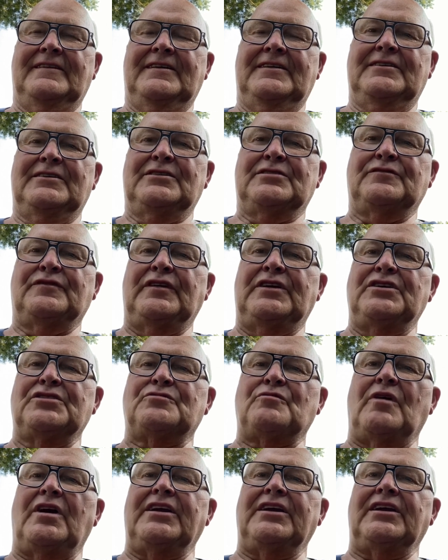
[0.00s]
Just finished
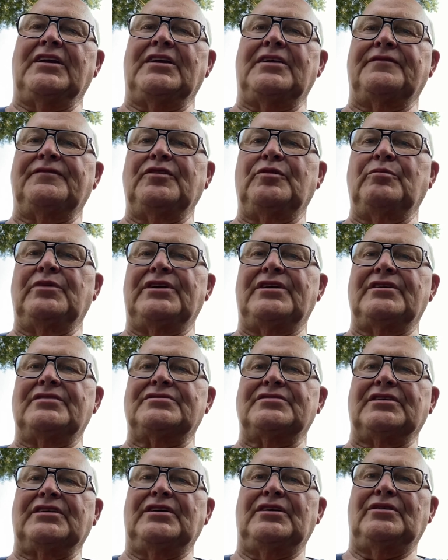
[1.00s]
writing out a few minutes
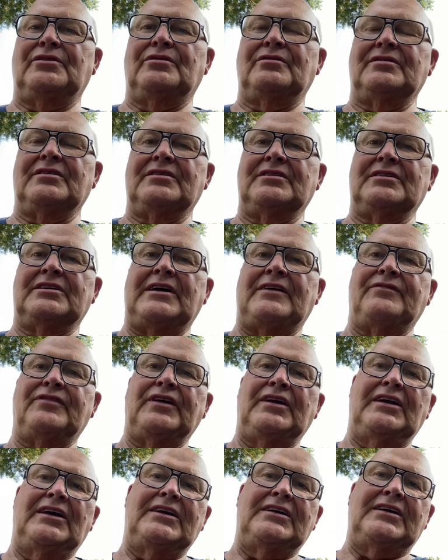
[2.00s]
ago, and I
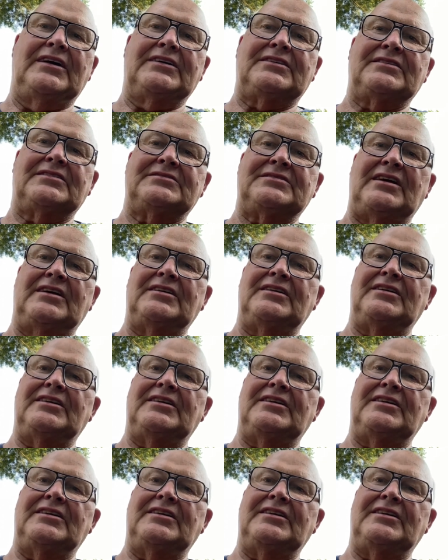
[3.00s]
feel I'd like to send it